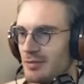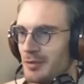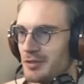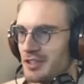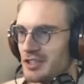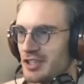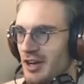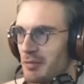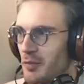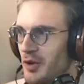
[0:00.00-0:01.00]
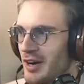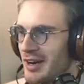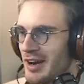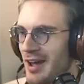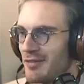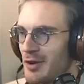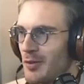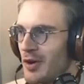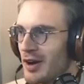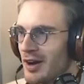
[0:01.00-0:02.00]
Music stopped. Where did
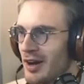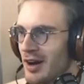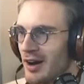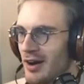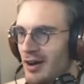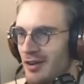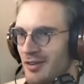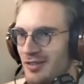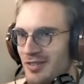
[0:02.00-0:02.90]
everyone go?